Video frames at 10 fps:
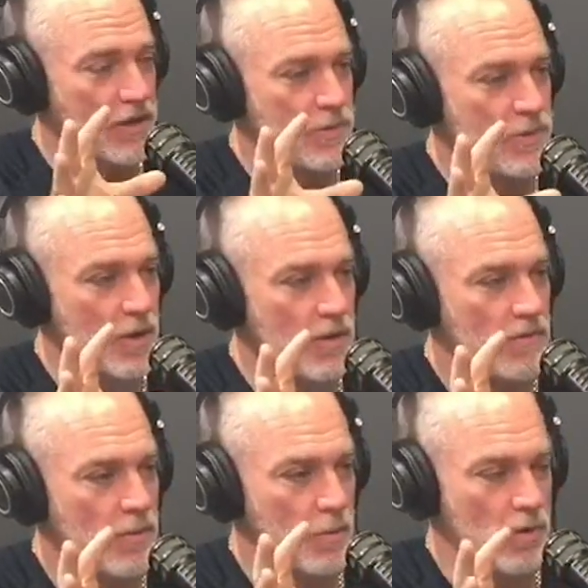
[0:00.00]
you know
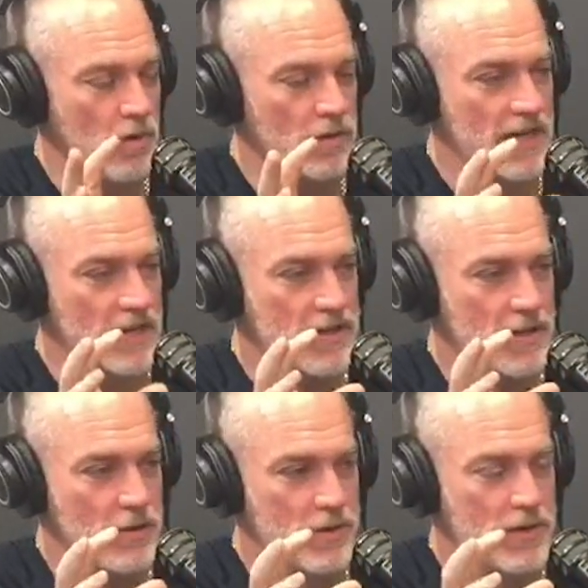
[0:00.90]
of the world, and you
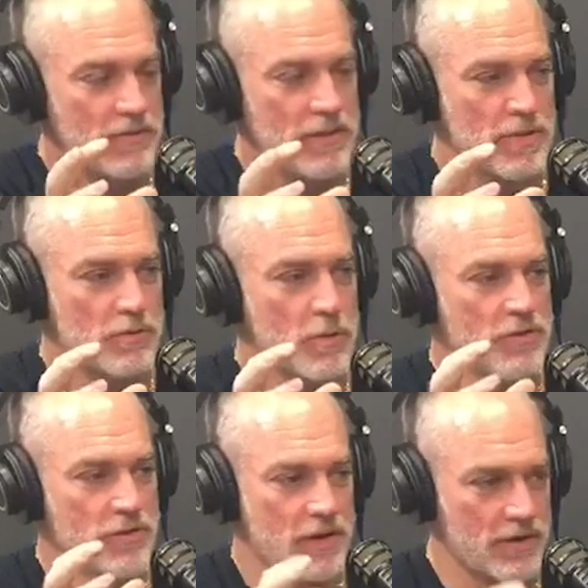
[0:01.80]
know you have some
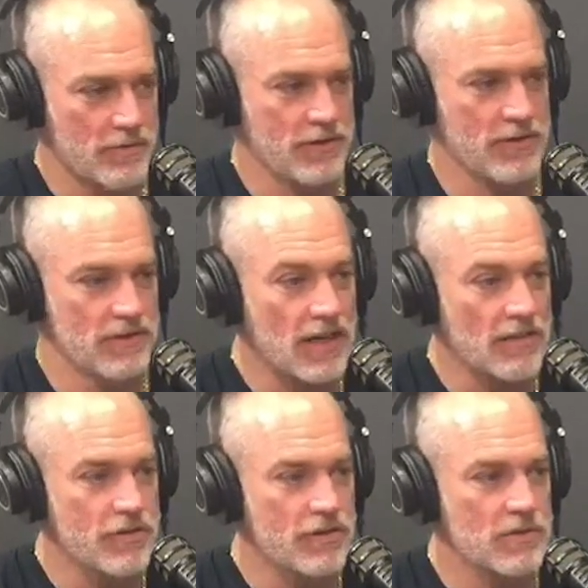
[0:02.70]
exposure to artificial
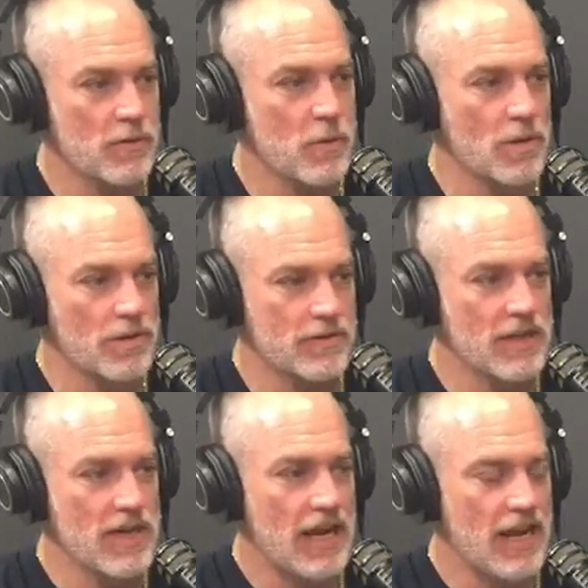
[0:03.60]
intelligence, of course,
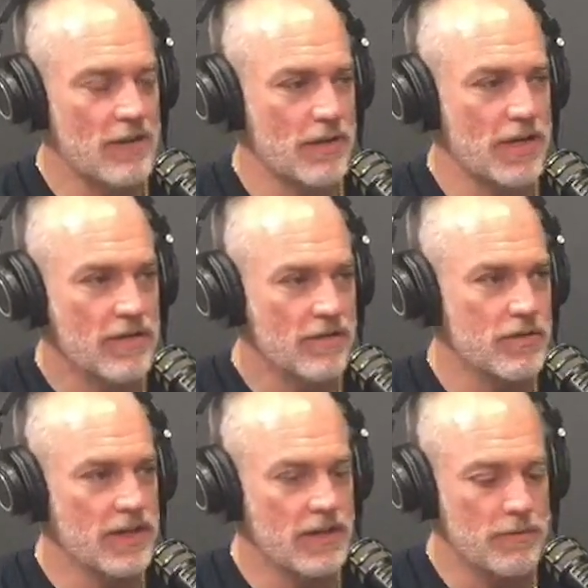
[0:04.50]
and your
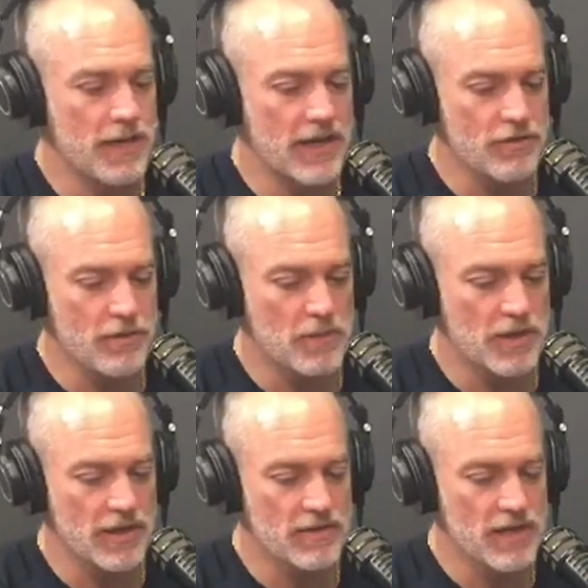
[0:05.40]
history in the financial
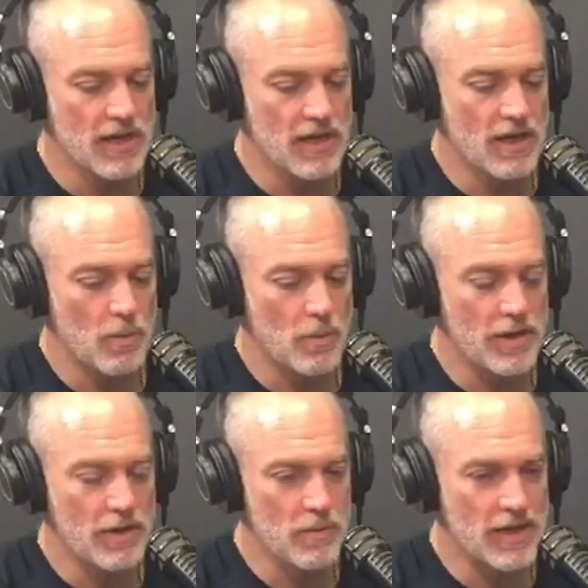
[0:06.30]
markets. What
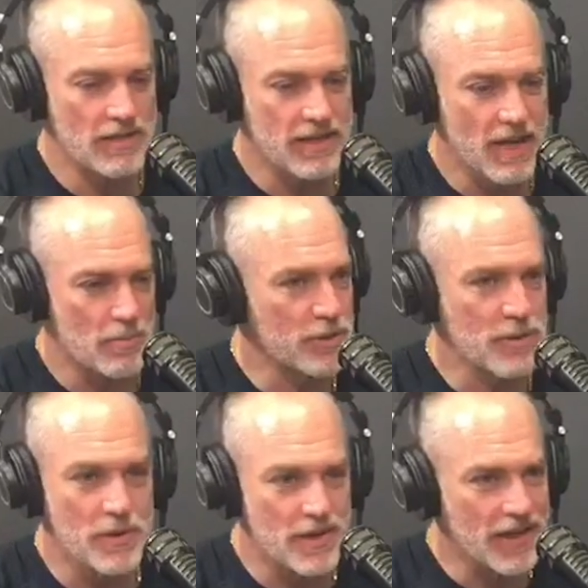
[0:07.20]
do you, when I say
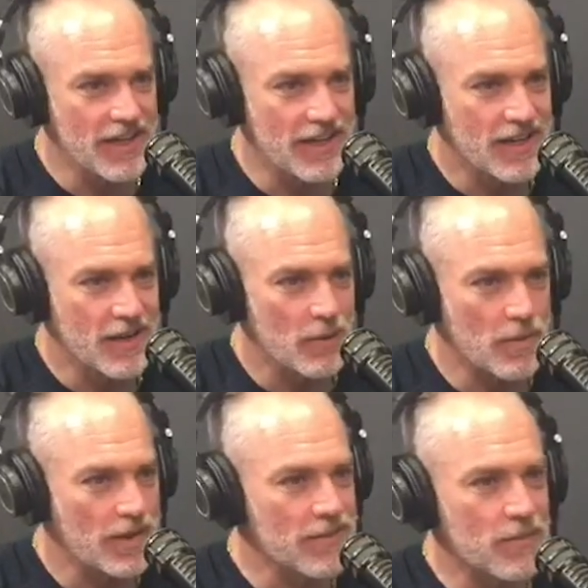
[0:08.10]
opportunity,
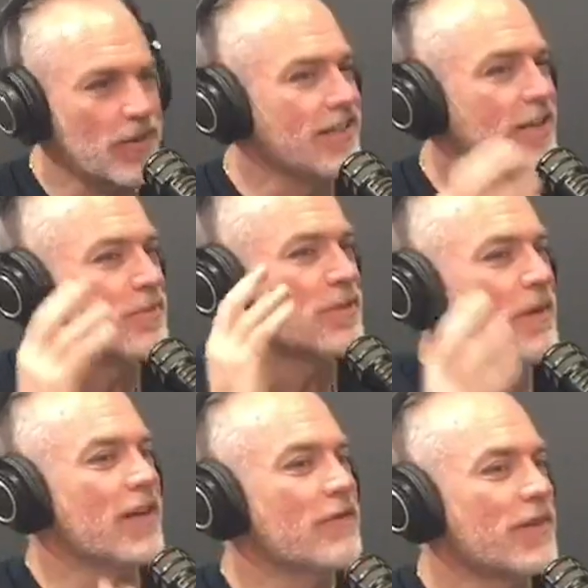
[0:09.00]
what comes to
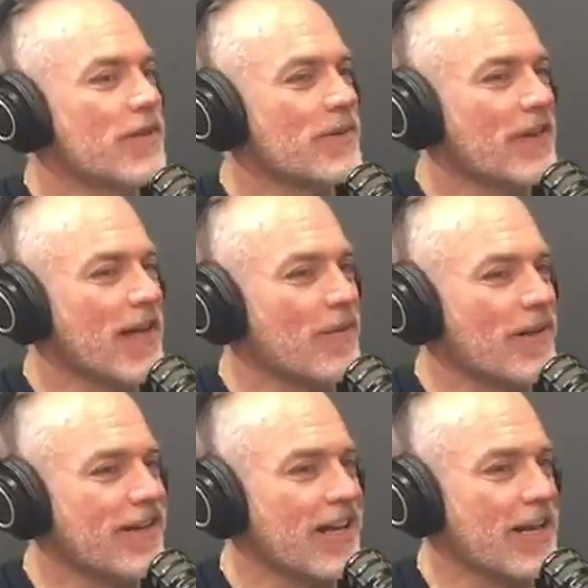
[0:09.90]
mind for you for that? What
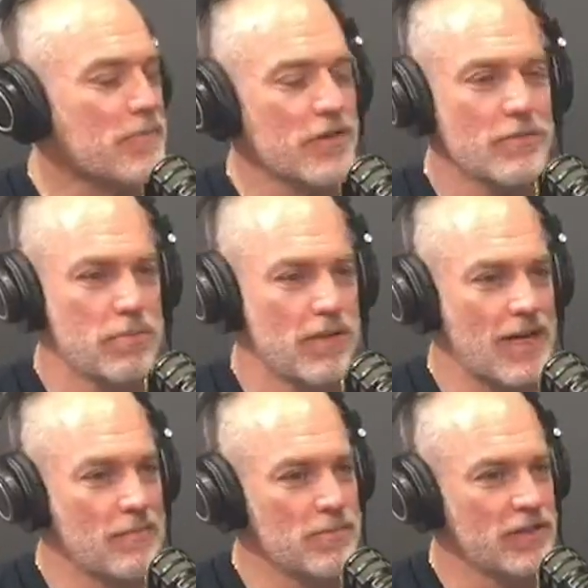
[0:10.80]
do you, and I'm
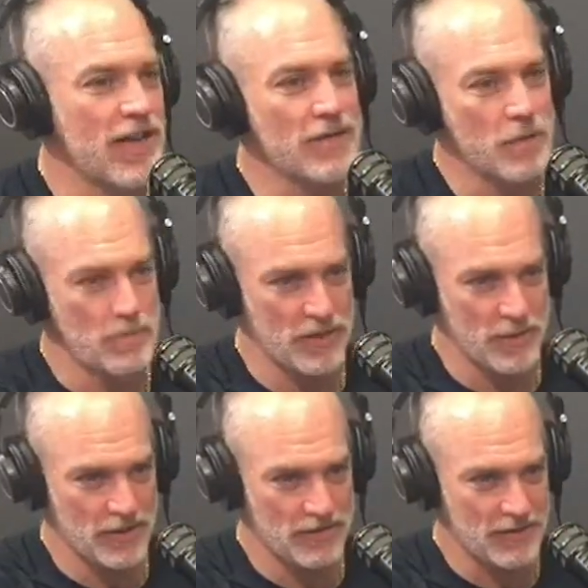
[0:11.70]
sideswiping you
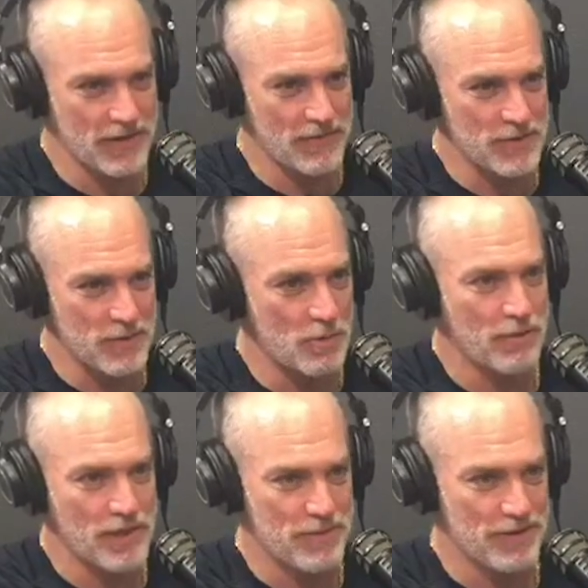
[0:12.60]
with this. I've given you no
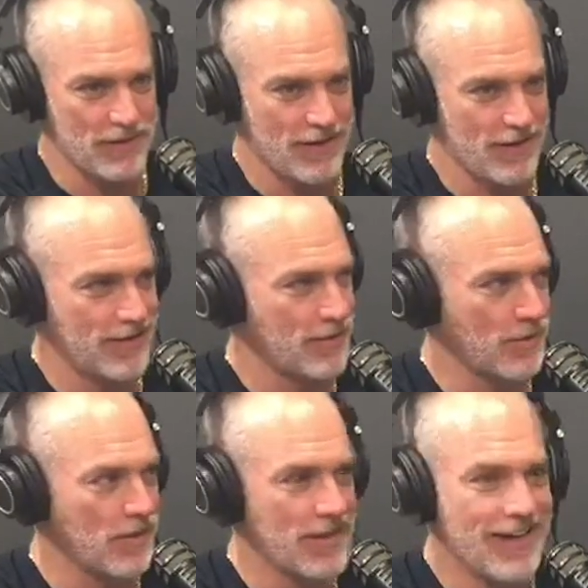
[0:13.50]
prep on, on this.
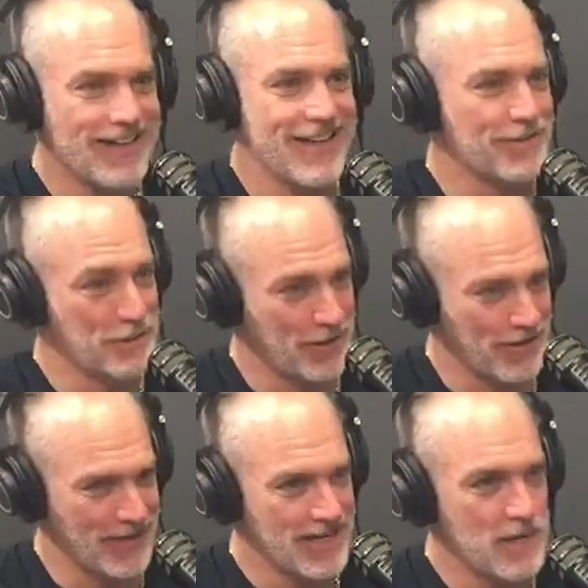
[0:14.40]
So, yeah,
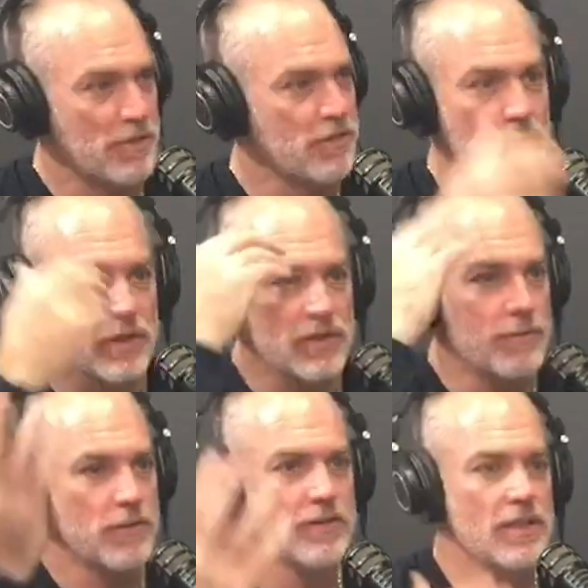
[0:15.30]
sorry. That's but just okay. What's the
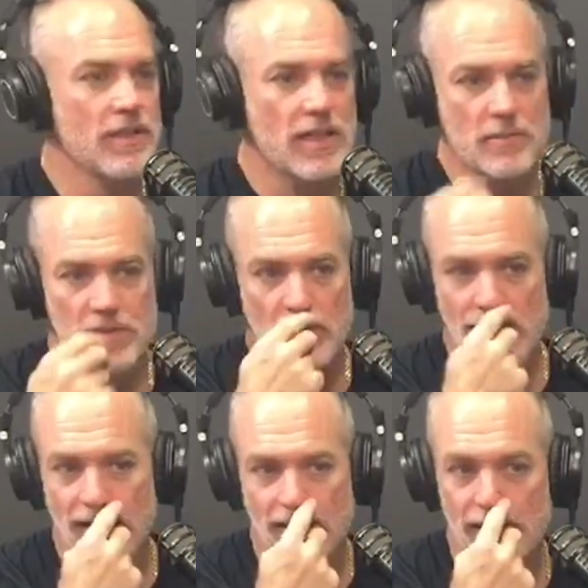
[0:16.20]
first thing that comes to
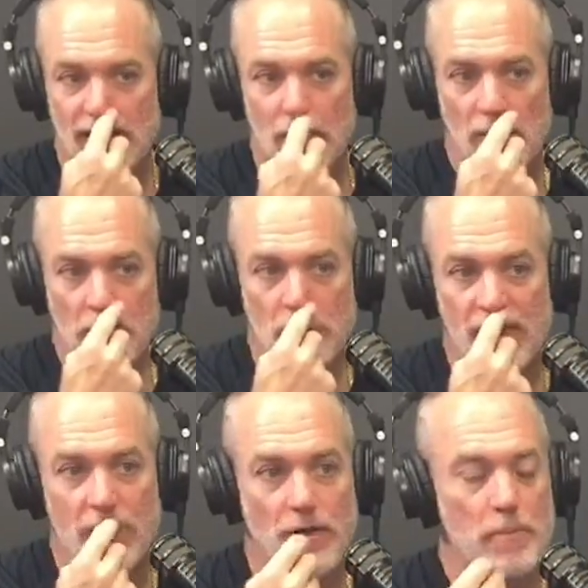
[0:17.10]
mind? Like when you
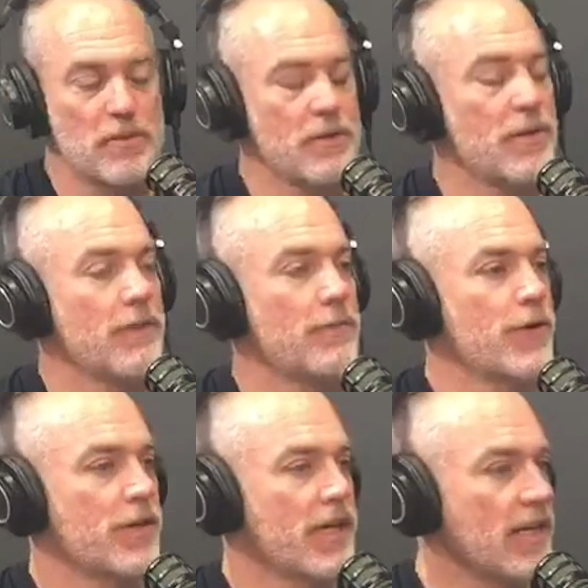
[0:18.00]
think of opportunity for
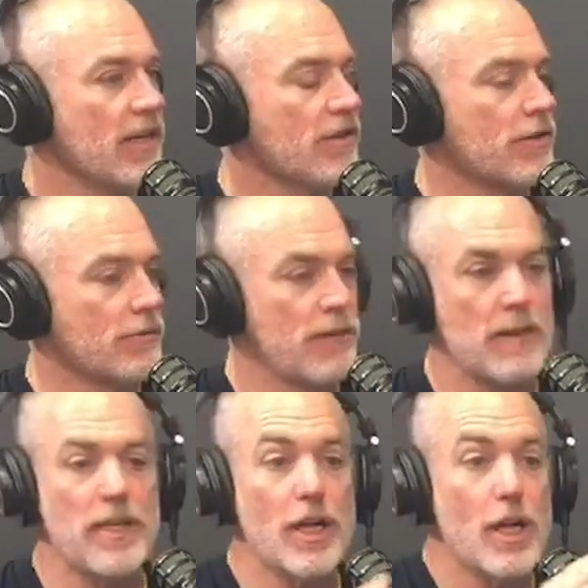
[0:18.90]
your kids, your
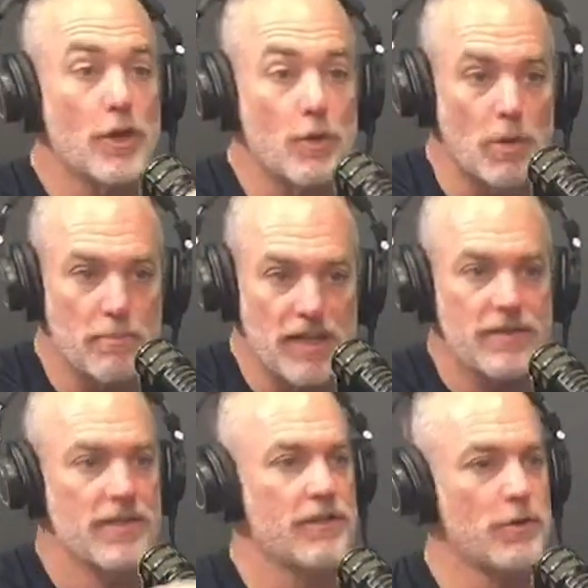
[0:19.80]
family, your
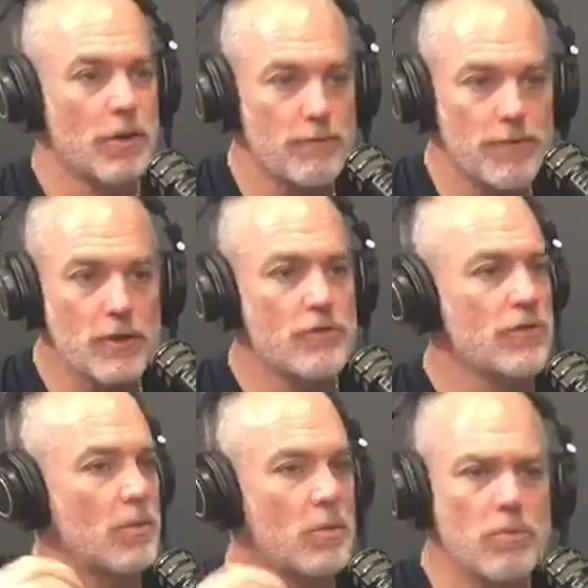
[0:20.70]
business, your
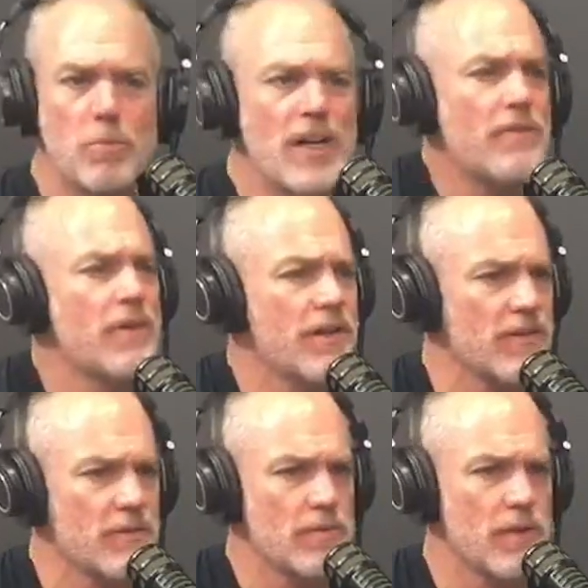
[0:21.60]
future, whatever it
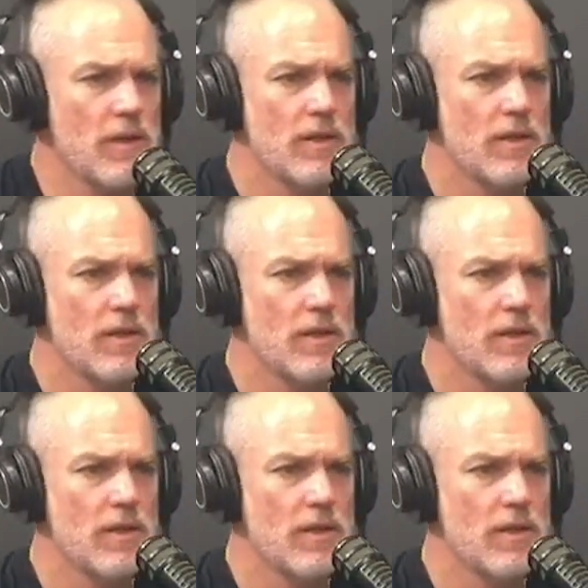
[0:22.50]
is. You know,